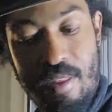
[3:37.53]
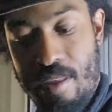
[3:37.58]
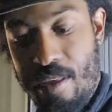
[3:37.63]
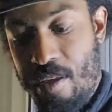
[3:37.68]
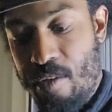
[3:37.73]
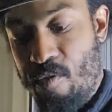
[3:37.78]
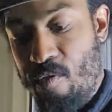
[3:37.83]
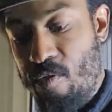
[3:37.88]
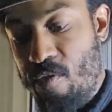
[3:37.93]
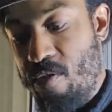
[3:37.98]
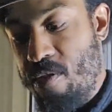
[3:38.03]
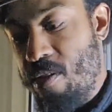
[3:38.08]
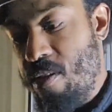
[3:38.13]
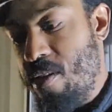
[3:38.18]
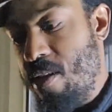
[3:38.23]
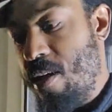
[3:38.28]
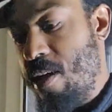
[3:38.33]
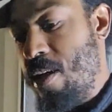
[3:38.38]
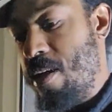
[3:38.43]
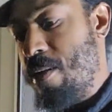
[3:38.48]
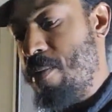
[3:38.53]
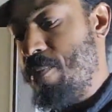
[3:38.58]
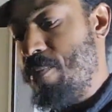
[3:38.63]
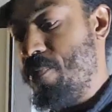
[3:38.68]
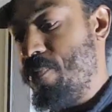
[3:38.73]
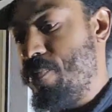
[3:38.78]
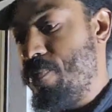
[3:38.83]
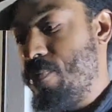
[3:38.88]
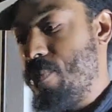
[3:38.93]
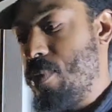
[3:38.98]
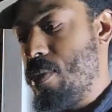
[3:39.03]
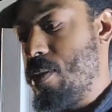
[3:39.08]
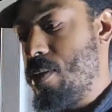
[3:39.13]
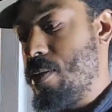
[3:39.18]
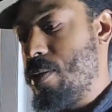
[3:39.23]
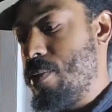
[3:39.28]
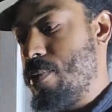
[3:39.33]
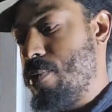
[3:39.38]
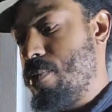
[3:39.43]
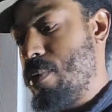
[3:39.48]
interesting light.
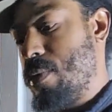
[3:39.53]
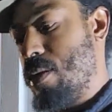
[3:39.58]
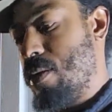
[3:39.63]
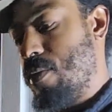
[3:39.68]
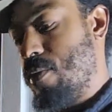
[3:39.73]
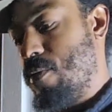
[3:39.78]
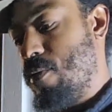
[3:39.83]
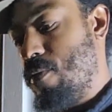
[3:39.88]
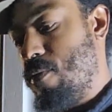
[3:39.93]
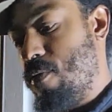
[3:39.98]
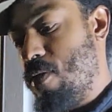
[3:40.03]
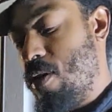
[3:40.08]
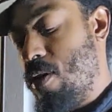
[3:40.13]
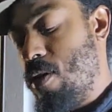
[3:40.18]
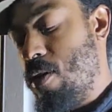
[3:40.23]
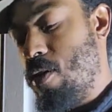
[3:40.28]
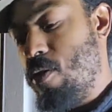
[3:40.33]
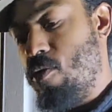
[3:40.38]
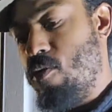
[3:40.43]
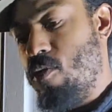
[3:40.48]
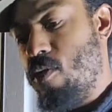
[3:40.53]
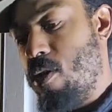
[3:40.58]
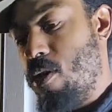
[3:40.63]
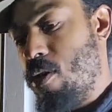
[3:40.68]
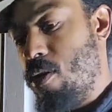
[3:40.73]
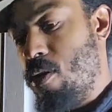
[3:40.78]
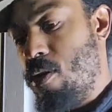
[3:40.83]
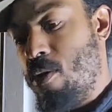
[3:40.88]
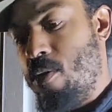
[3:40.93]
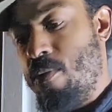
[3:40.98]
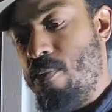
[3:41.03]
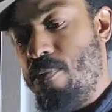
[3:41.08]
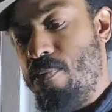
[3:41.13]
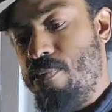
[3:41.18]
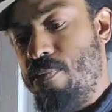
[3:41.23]
Very good draw though.